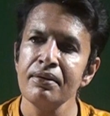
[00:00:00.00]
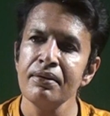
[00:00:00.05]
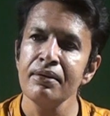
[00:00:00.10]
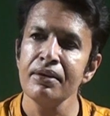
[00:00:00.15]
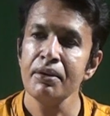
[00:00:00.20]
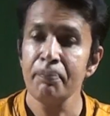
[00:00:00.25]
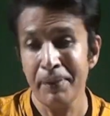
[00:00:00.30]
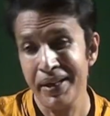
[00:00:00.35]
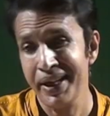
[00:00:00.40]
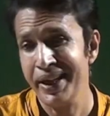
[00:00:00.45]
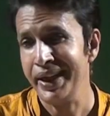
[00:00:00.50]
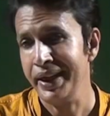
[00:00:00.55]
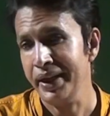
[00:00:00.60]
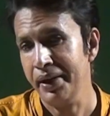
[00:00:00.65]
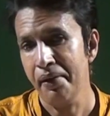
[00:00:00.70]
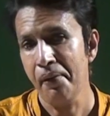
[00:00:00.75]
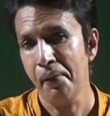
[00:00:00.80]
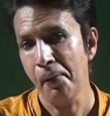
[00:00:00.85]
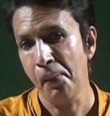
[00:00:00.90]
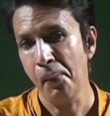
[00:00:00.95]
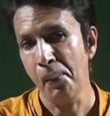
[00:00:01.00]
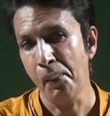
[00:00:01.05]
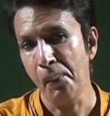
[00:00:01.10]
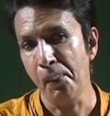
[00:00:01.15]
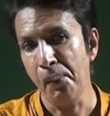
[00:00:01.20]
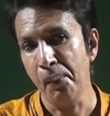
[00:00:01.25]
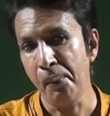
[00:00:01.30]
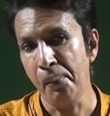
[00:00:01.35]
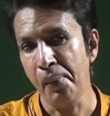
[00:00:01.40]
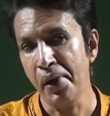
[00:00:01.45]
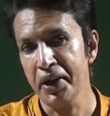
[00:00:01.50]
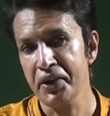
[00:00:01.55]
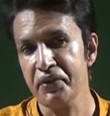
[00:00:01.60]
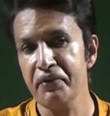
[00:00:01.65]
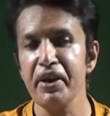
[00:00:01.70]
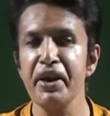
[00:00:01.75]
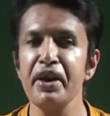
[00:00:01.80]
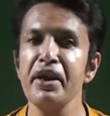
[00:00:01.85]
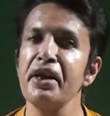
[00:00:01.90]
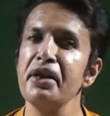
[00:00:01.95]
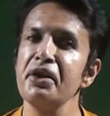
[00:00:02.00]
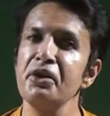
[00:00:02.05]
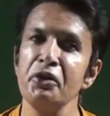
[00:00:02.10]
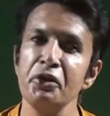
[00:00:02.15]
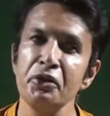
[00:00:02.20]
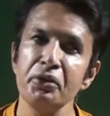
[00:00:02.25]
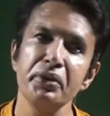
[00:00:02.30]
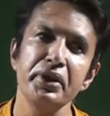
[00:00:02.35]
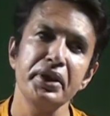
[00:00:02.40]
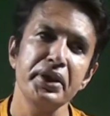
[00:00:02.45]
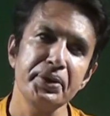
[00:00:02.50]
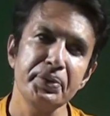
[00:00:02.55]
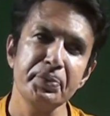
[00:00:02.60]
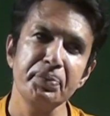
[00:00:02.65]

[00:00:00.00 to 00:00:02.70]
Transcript: The play is very unusual